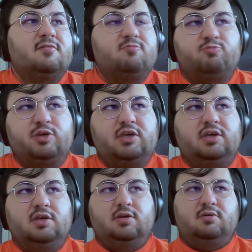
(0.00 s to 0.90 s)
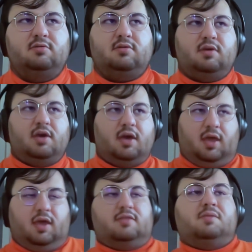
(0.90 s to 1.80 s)
we
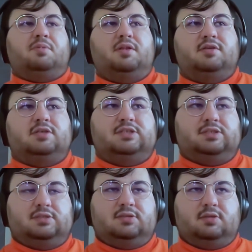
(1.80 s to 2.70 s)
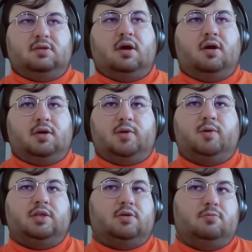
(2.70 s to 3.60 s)
and the builders are
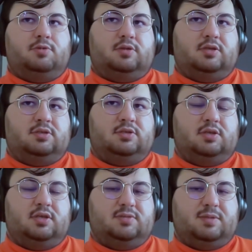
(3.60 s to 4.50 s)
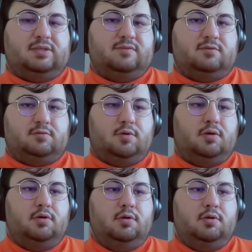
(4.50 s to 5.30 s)
quite computationally expensive to run.